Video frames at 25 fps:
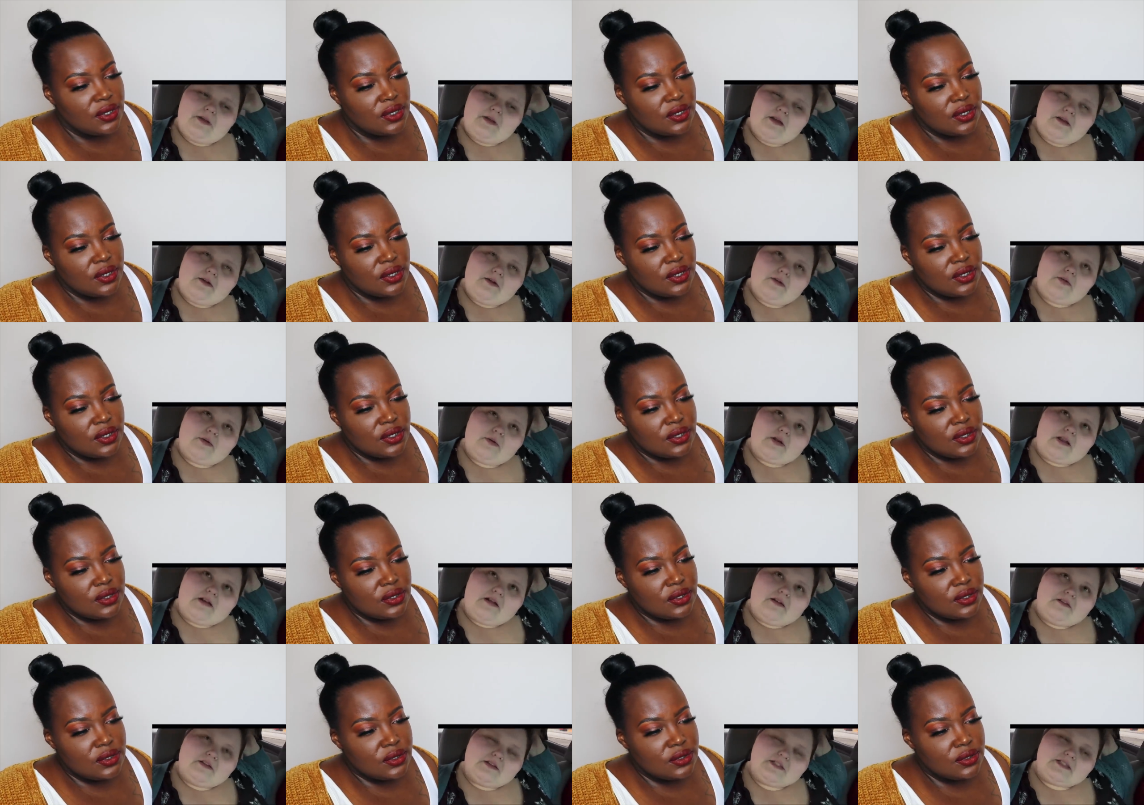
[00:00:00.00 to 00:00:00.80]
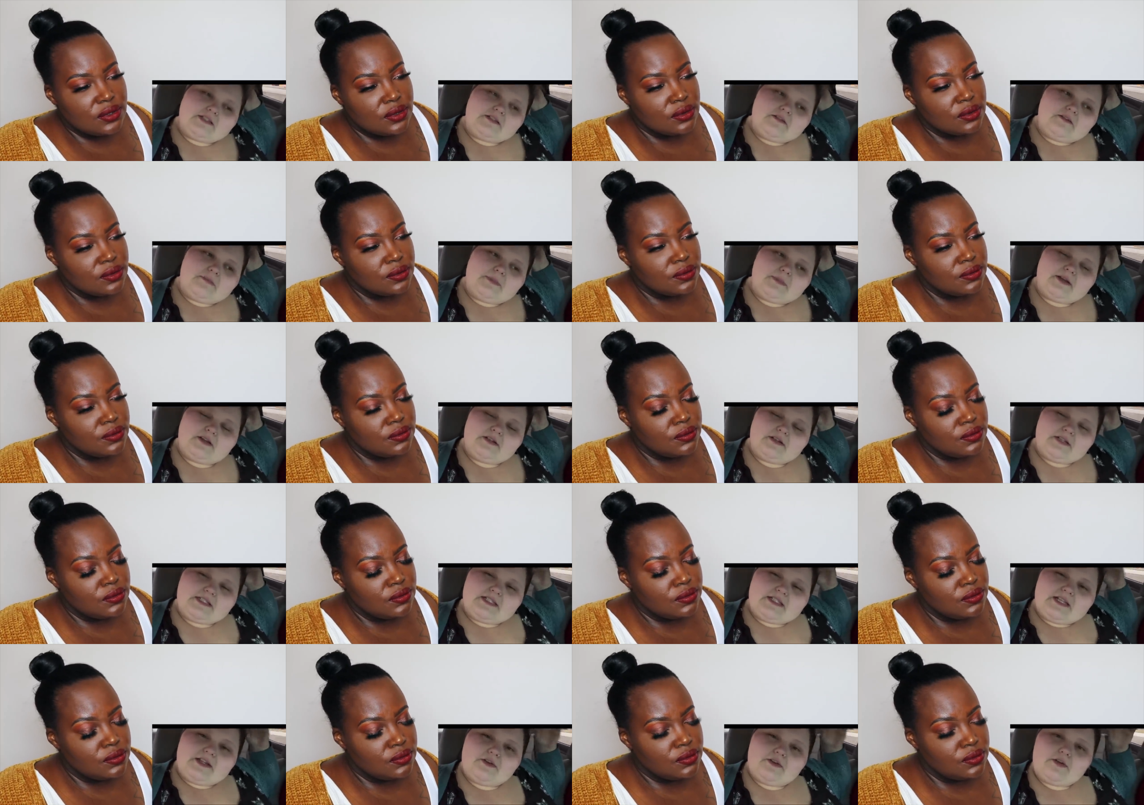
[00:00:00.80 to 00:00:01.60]
Speaker 1: don't know. Um, what else? Oh my
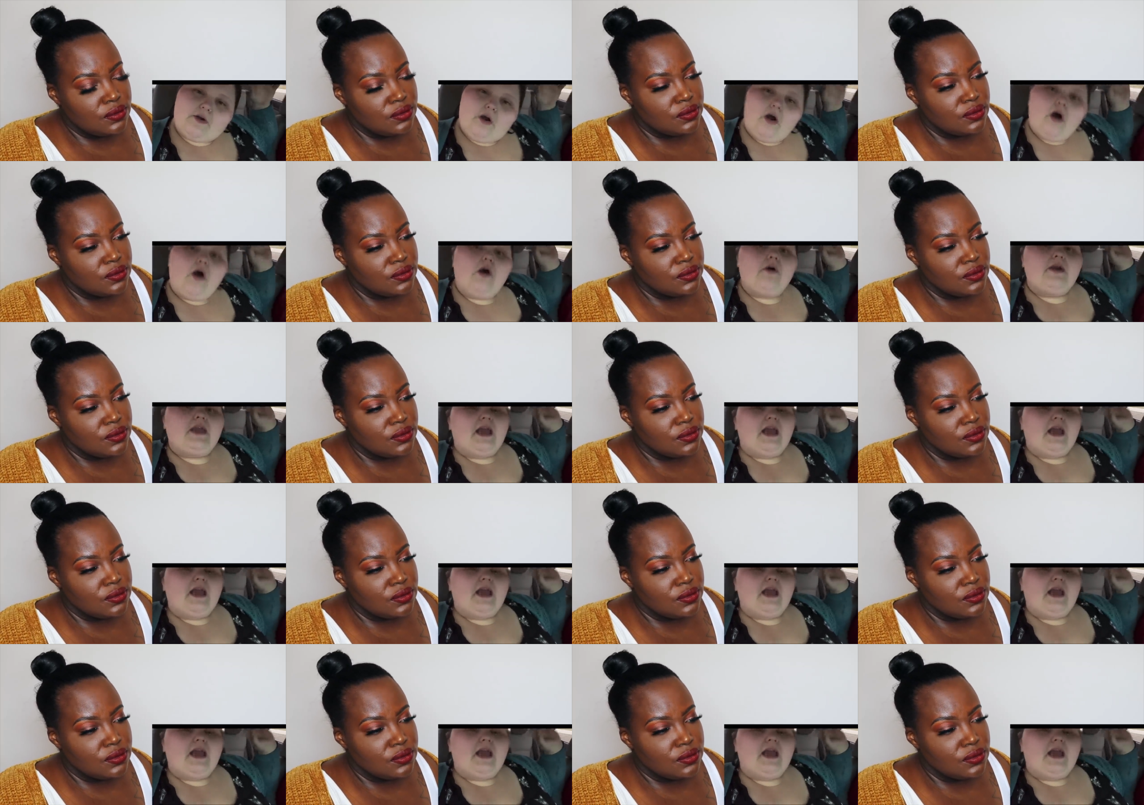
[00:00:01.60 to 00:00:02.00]
goodness, I don't know.